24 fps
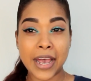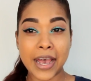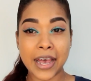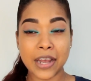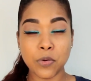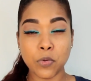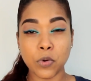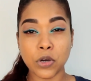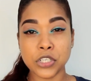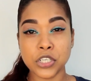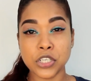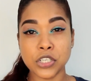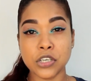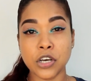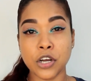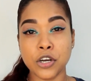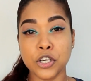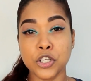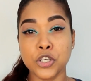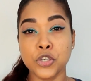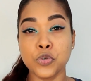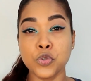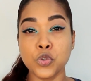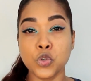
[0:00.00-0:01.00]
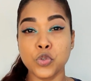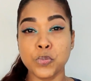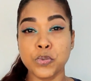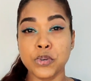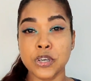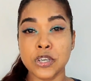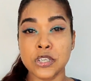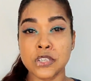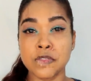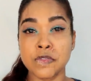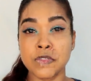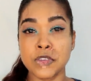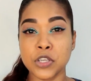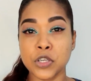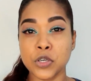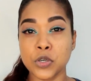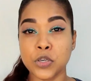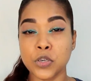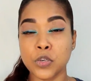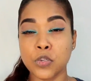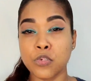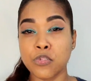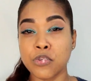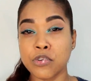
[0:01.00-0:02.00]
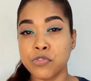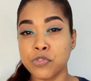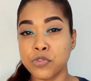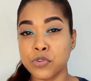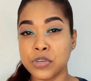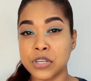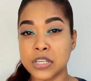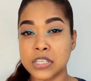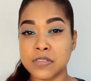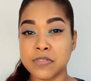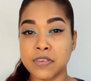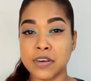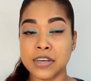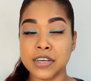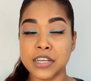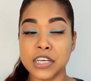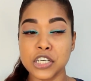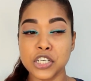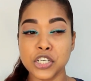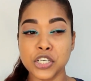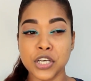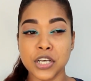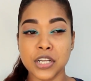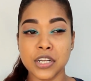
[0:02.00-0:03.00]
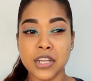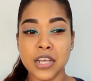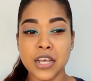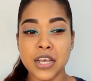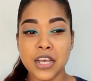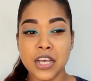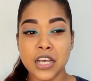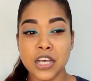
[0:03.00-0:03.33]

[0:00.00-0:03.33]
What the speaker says: I had watched this other YouTuber's video reviewing this foundation.